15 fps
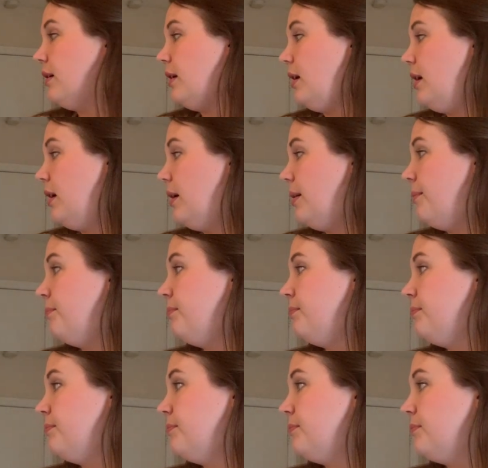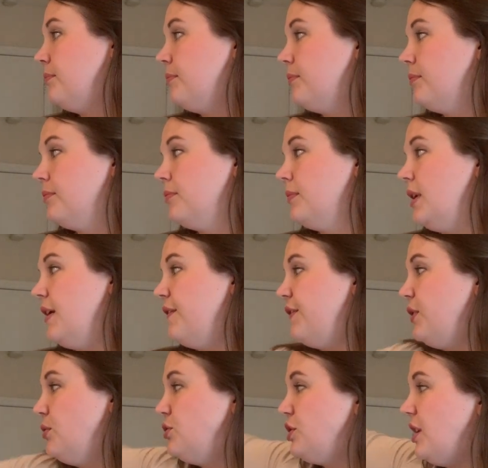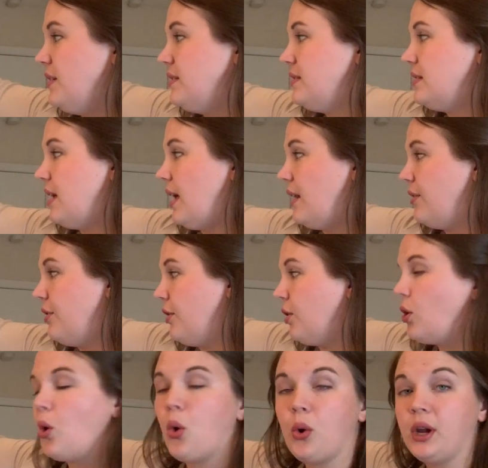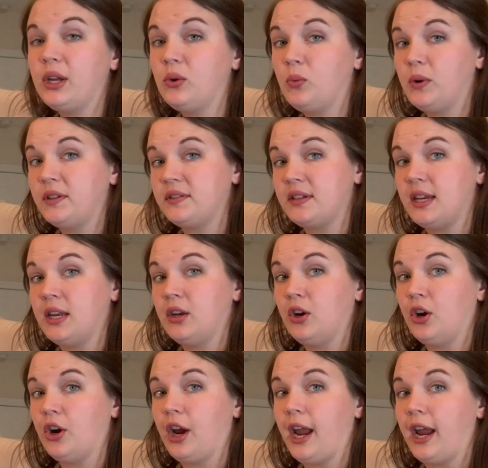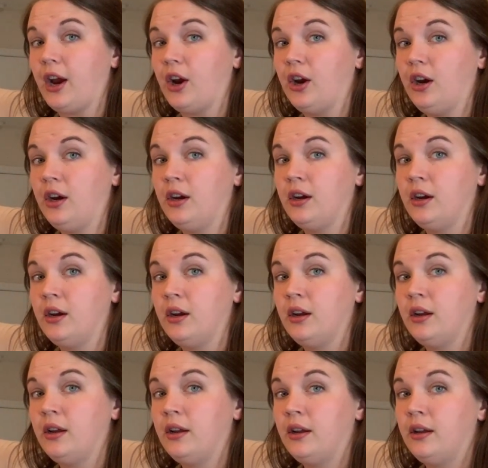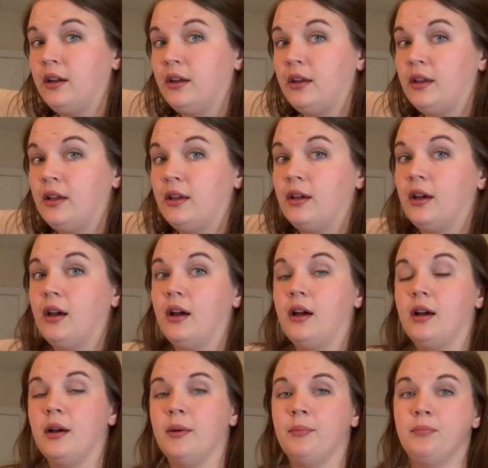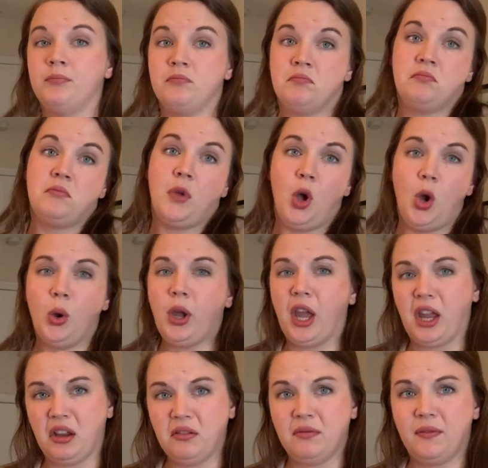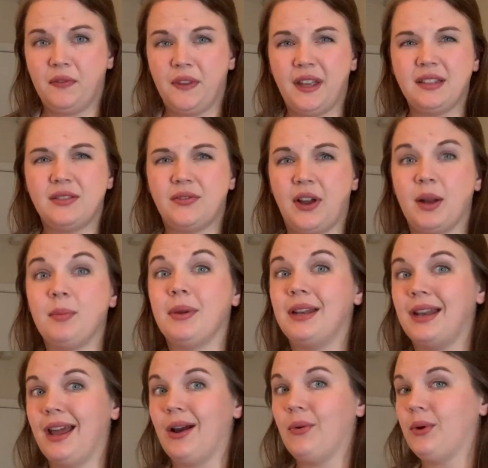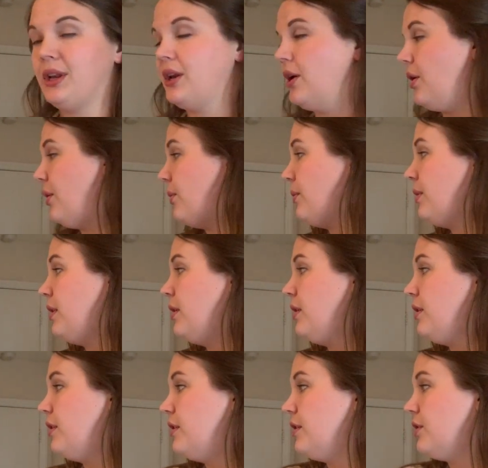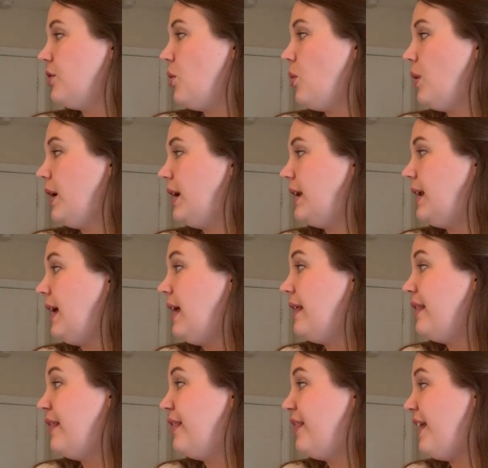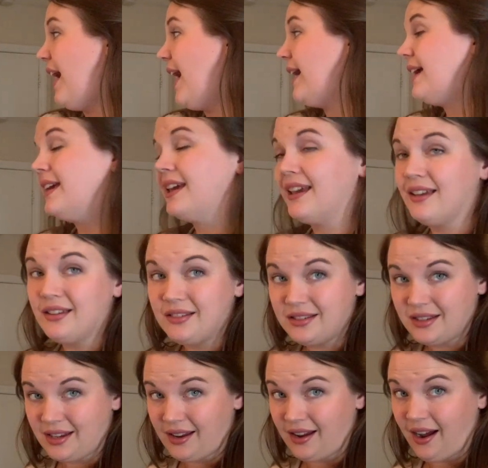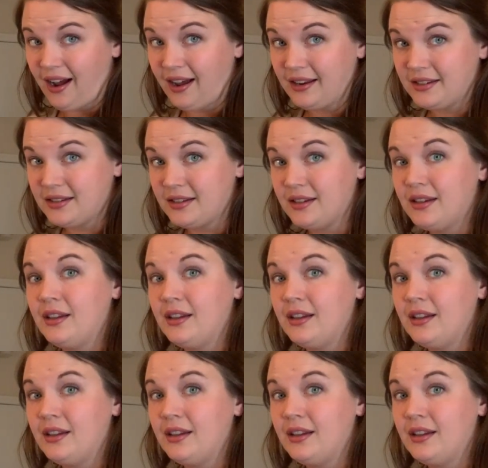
Um, if you just said the coin was in her hair, um, okay, that's fine, but now we know the coin that Kelsey got.